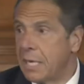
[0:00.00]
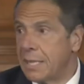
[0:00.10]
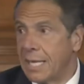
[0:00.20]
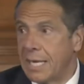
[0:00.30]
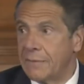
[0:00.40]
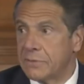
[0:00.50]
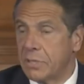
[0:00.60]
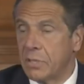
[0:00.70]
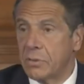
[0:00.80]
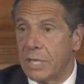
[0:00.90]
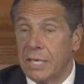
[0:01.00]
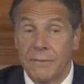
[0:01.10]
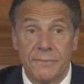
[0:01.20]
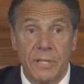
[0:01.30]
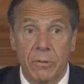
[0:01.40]
They have to know that
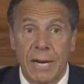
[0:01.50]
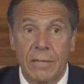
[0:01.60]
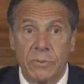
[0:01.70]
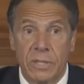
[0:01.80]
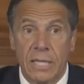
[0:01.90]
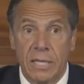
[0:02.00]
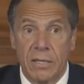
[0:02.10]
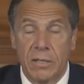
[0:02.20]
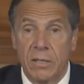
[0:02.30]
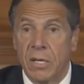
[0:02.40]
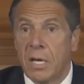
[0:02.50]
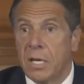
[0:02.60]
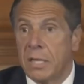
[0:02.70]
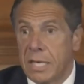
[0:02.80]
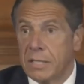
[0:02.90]
if they're out there,
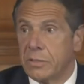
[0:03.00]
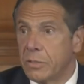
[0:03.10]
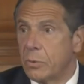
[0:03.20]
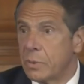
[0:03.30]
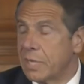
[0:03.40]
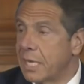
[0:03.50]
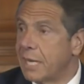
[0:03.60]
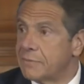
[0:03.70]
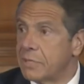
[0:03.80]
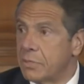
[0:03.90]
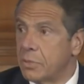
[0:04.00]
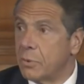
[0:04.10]
they can do what they have to do.